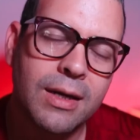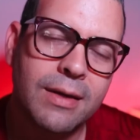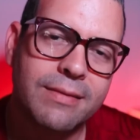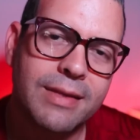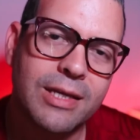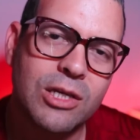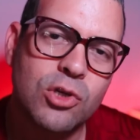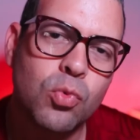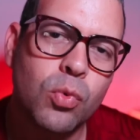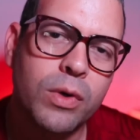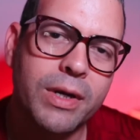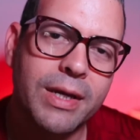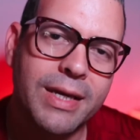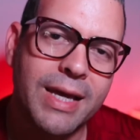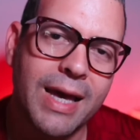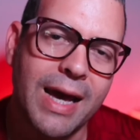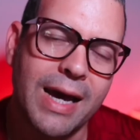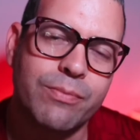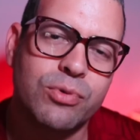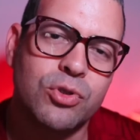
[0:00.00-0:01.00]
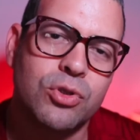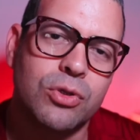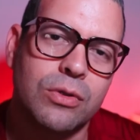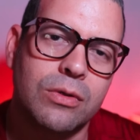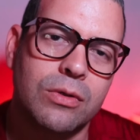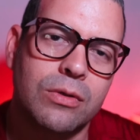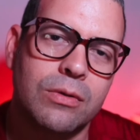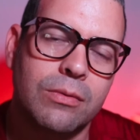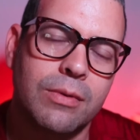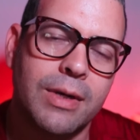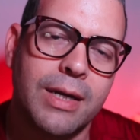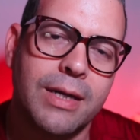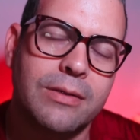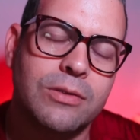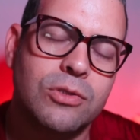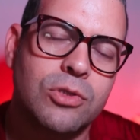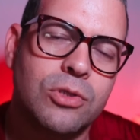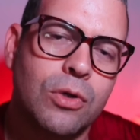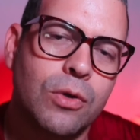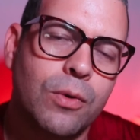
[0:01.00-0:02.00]
that you wanna capture,
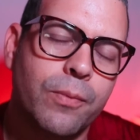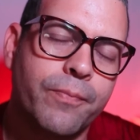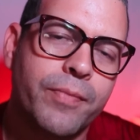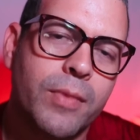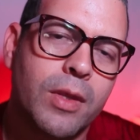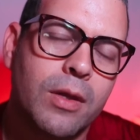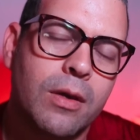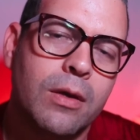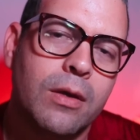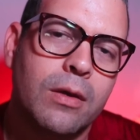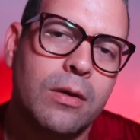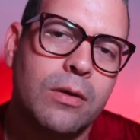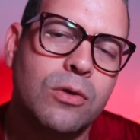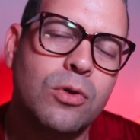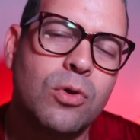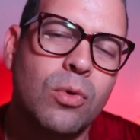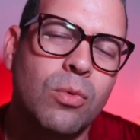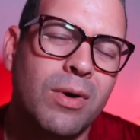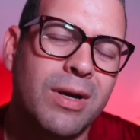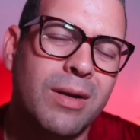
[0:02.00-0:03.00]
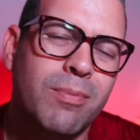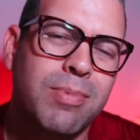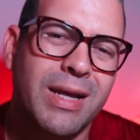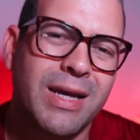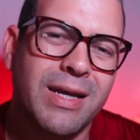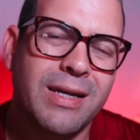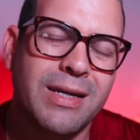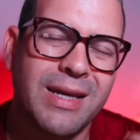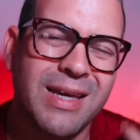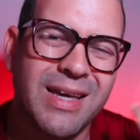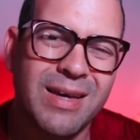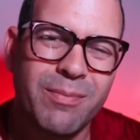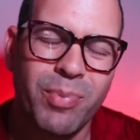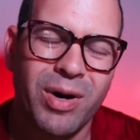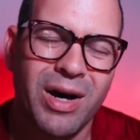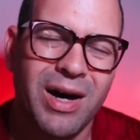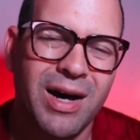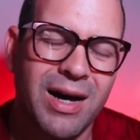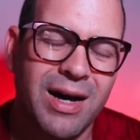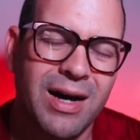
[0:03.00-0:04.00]
right? So you don't wanna play any hip
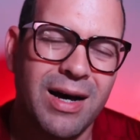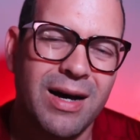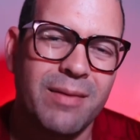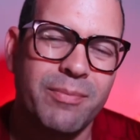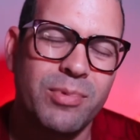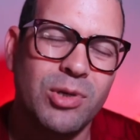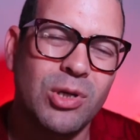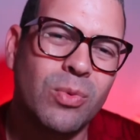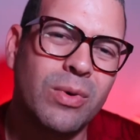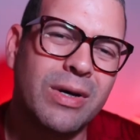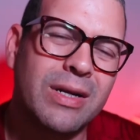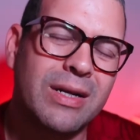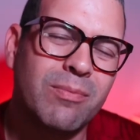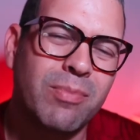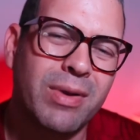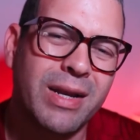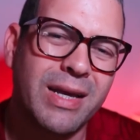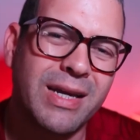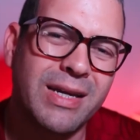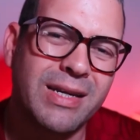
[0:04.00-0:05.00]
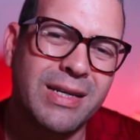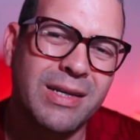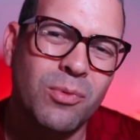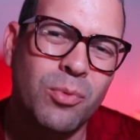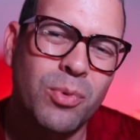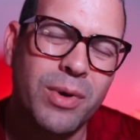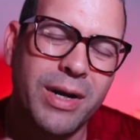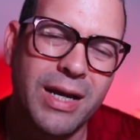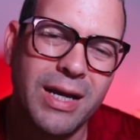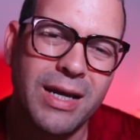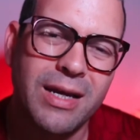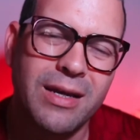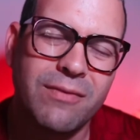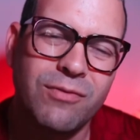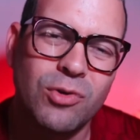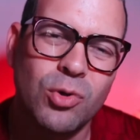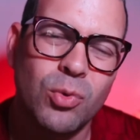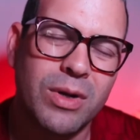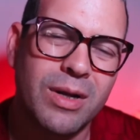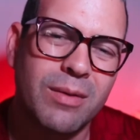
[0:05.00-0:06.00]
hop, you don't wanna play any rave,
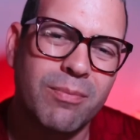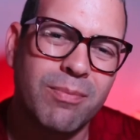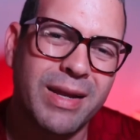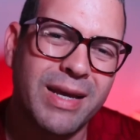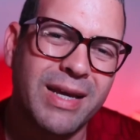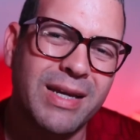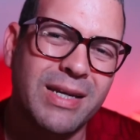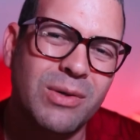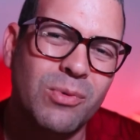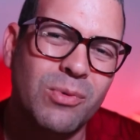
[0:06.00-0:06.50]
you don't wanna play any